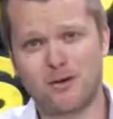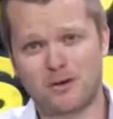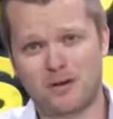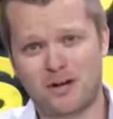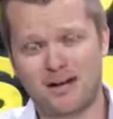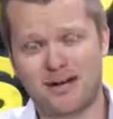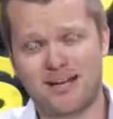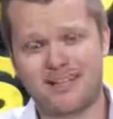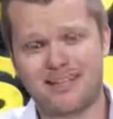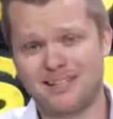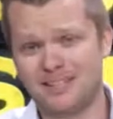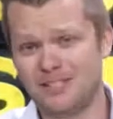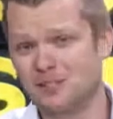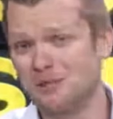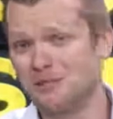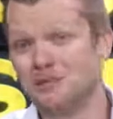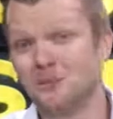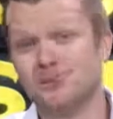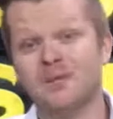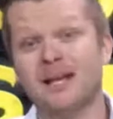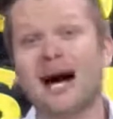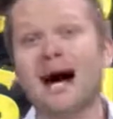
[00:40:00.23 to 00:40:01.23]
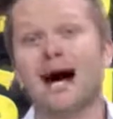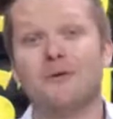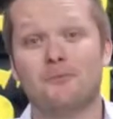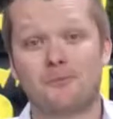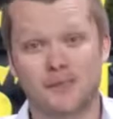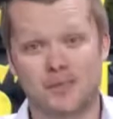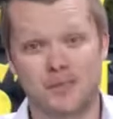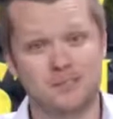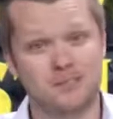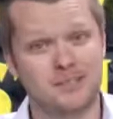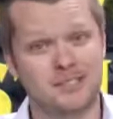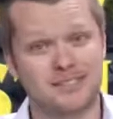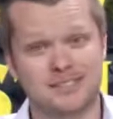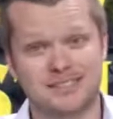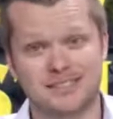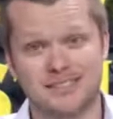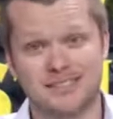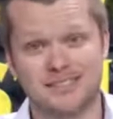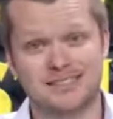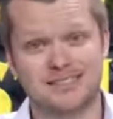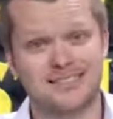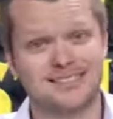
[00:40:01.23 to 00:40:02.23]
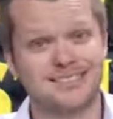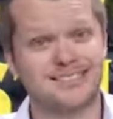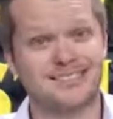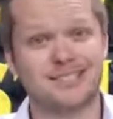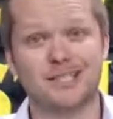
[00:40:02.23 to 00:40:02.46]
Con. You do not wanna miss this